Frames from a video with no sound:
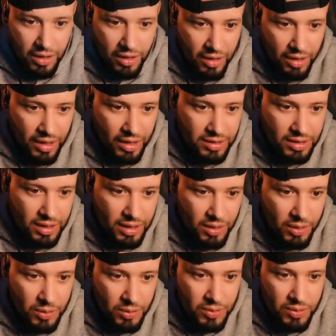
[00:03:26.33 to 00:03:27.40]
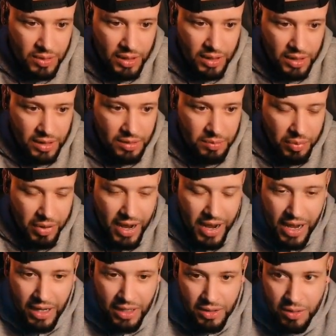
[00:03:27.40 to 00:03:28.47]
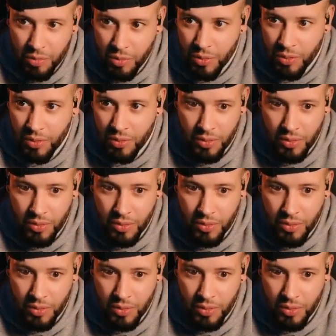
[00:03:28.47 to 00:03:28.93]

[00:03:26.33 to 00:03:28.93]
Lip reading: as close as possible.